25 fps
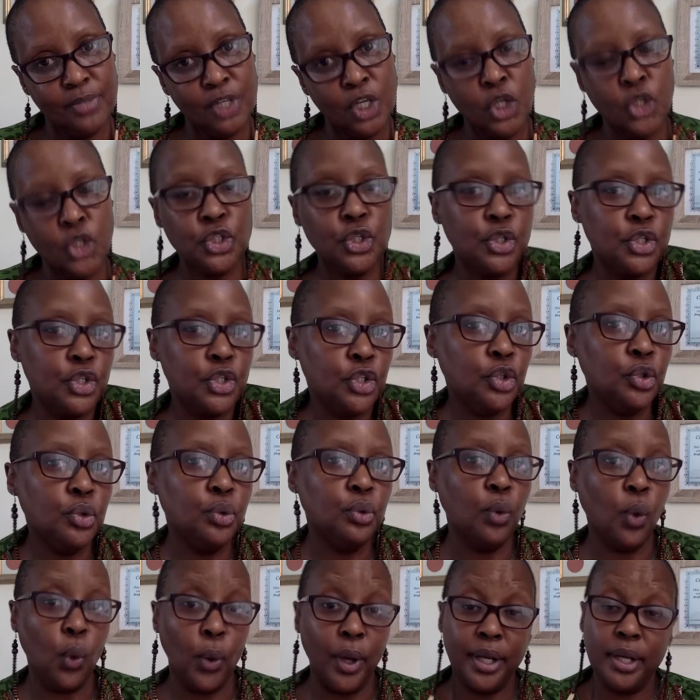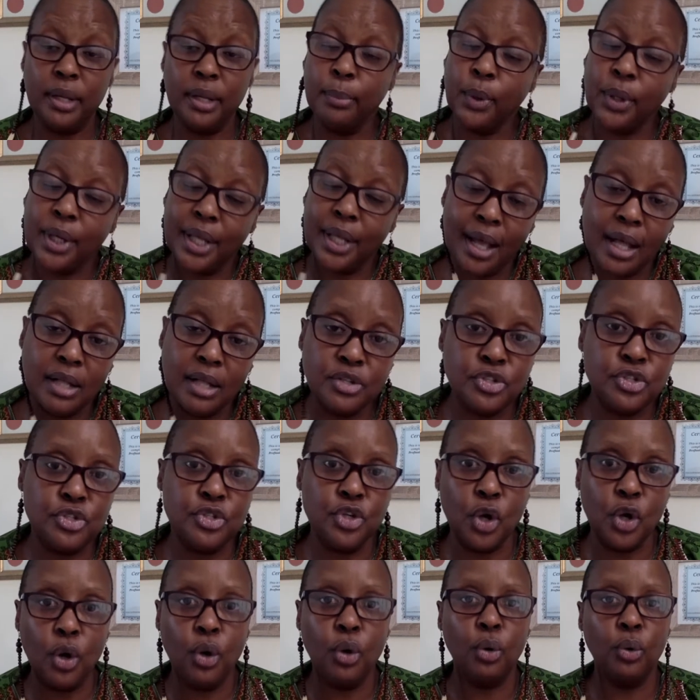Should you or anybody else
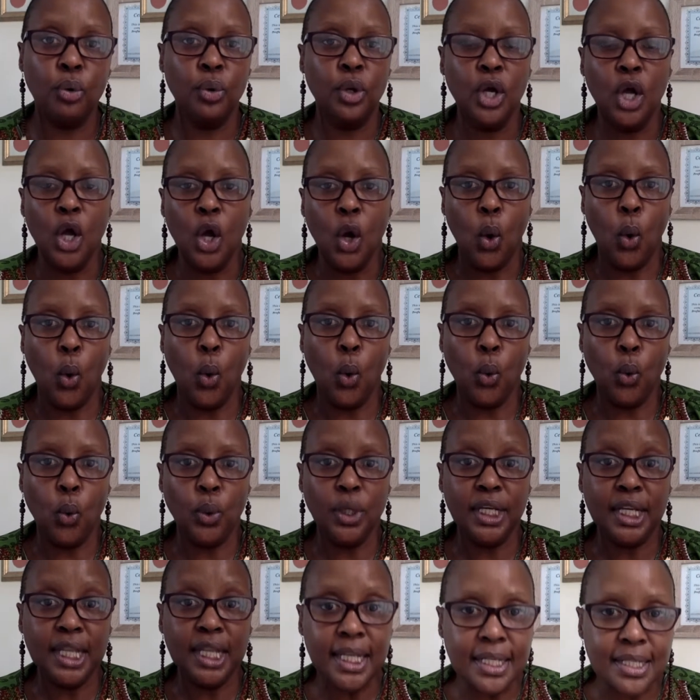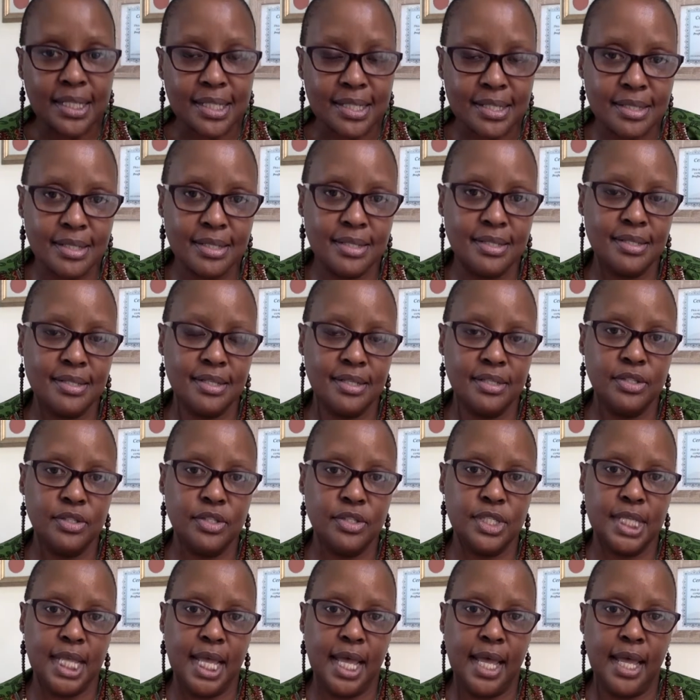know or need
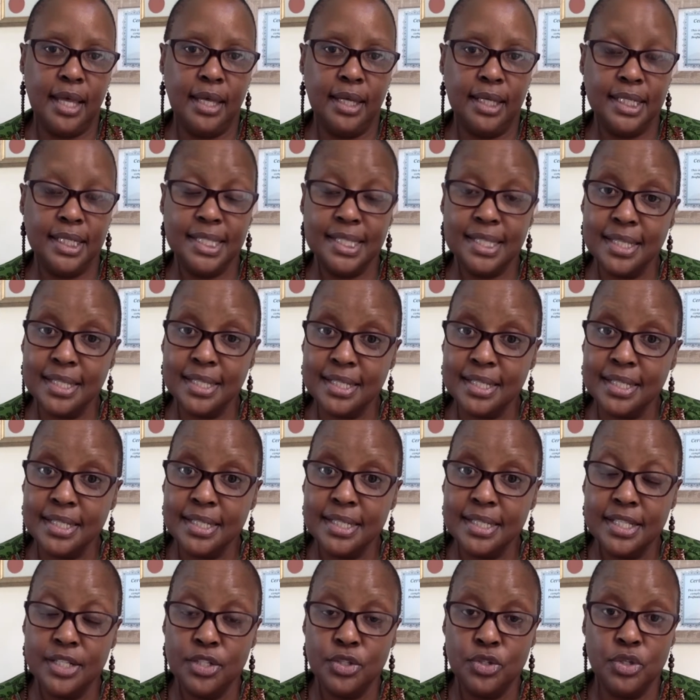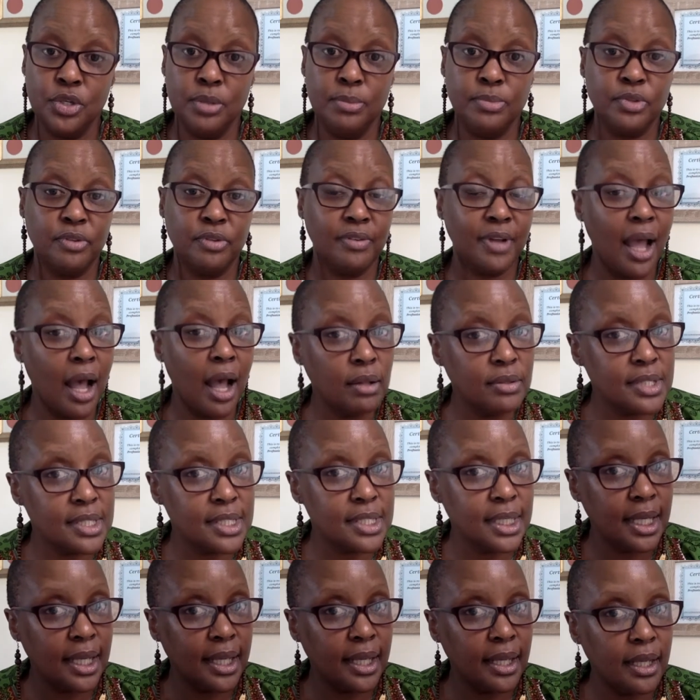assistance, uh, in terms of
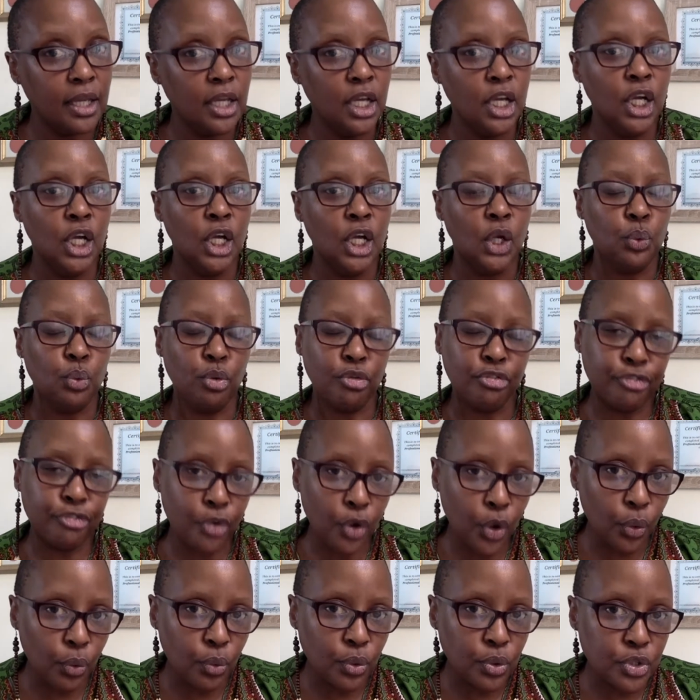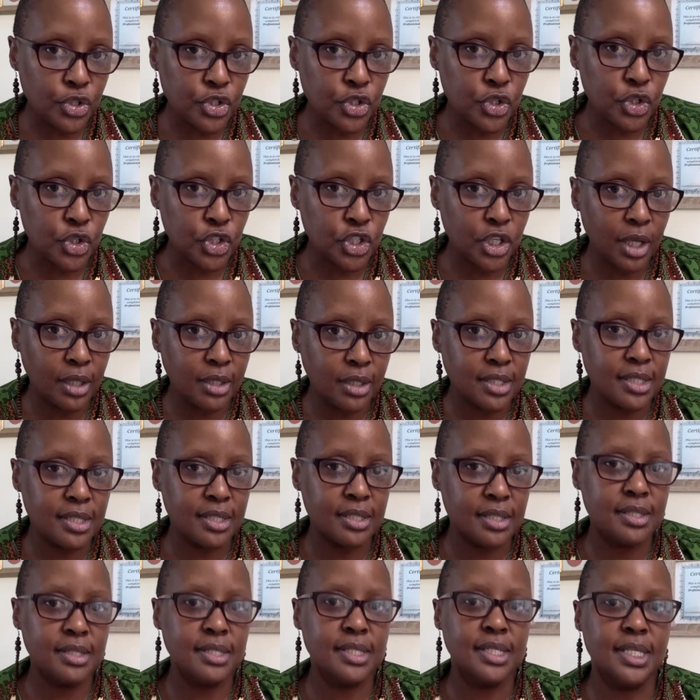counseling, referrals to
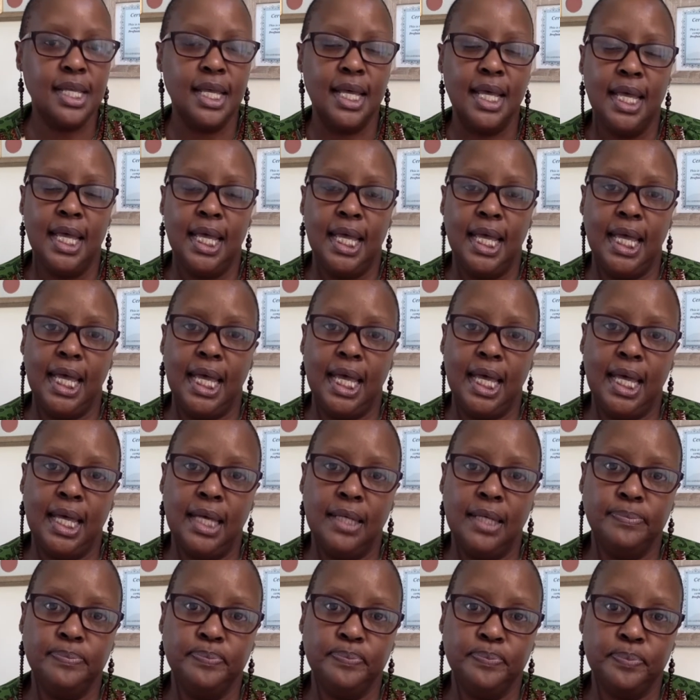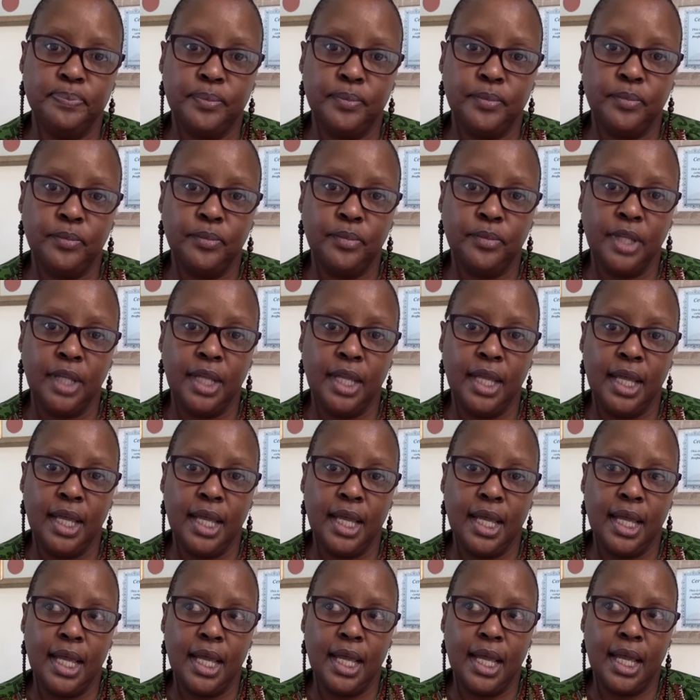shelters, um,
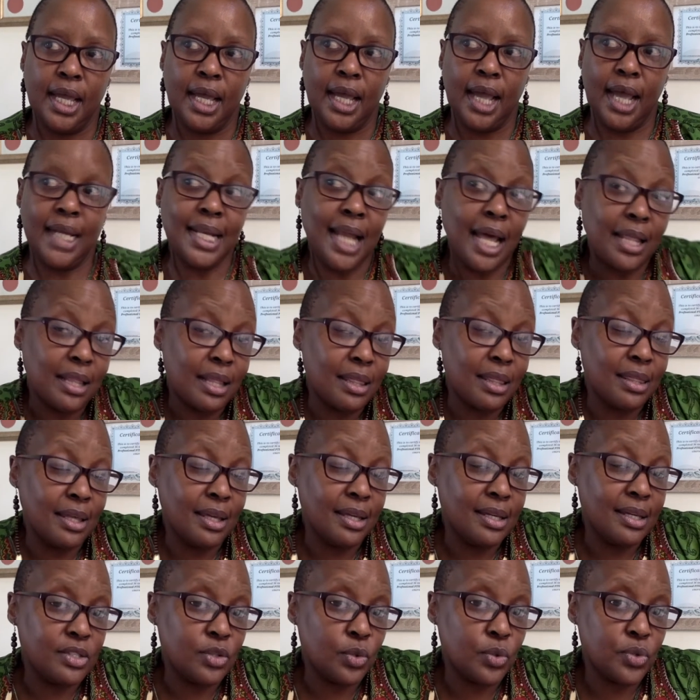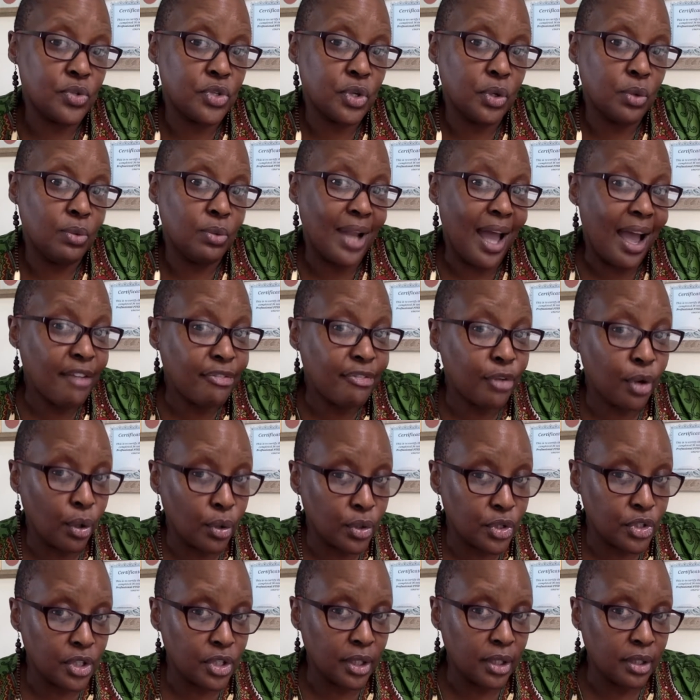Another thing is also life
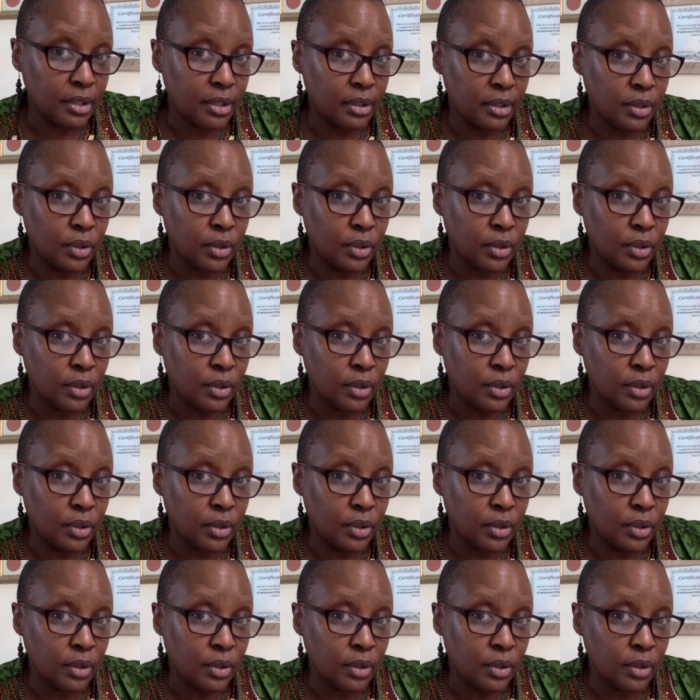coaching,